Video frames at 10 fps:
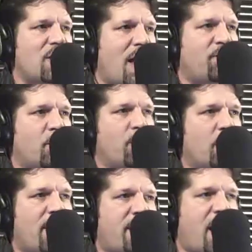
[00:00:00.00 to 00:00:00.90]
Church, live from
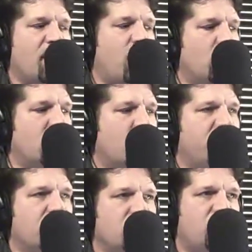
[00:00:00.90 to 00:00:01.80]
Burbank, California,
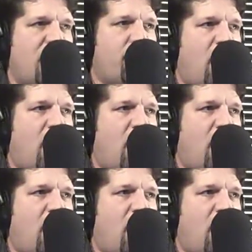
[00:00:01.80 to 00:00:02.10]
with Hilton J.